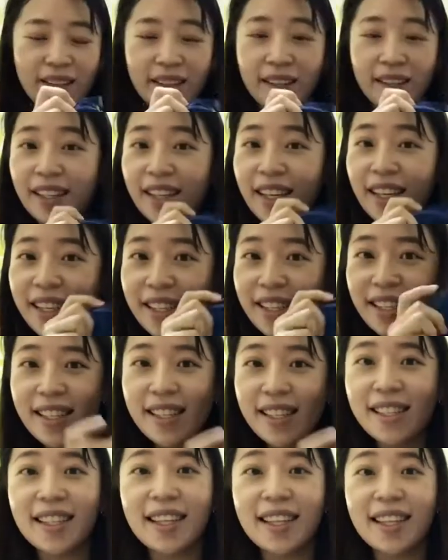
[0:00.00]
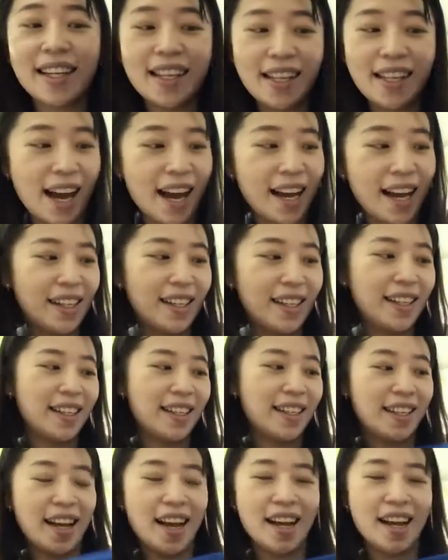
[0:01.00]
This is the color
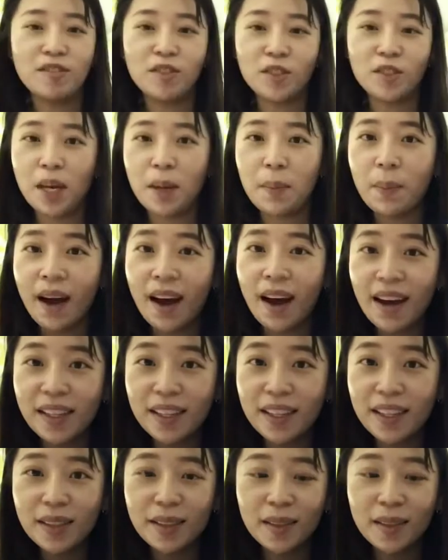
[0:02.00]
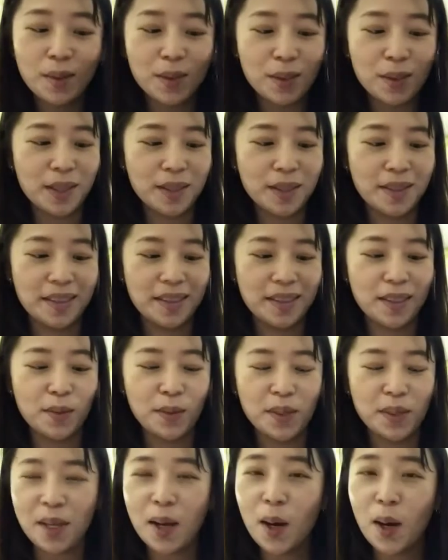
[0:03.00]
that J-Park
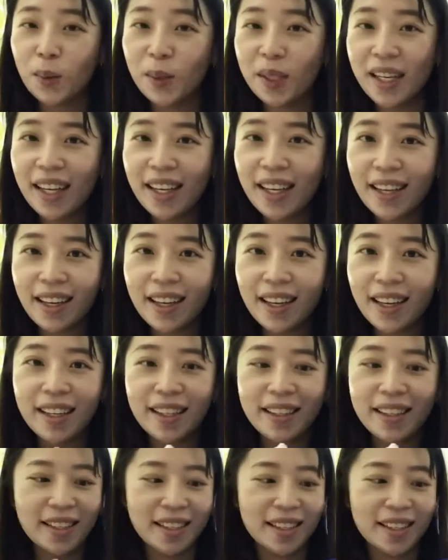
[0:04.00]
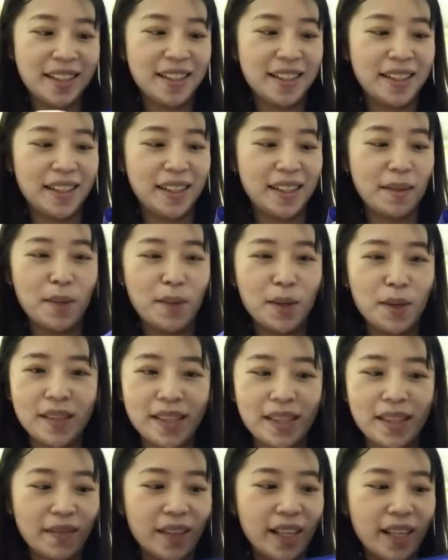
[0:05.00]
was holding in the
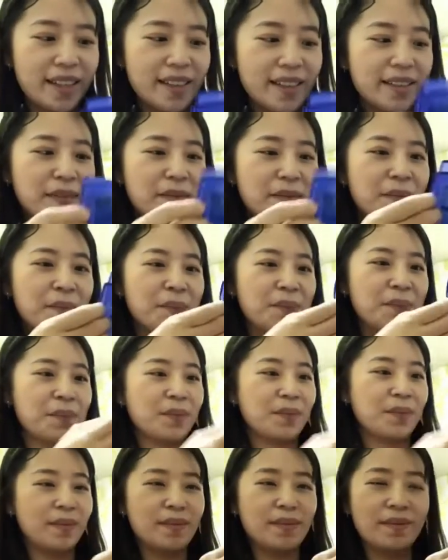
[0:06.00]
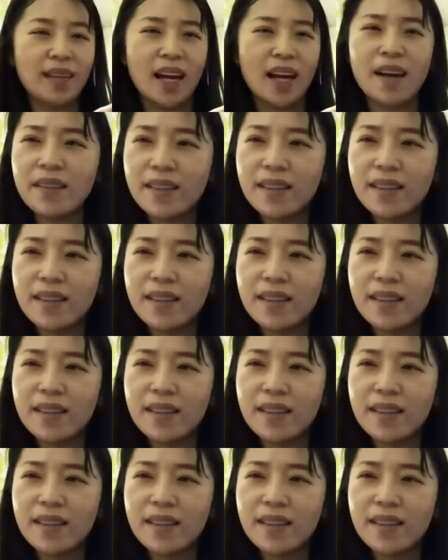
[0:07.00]
music video. I would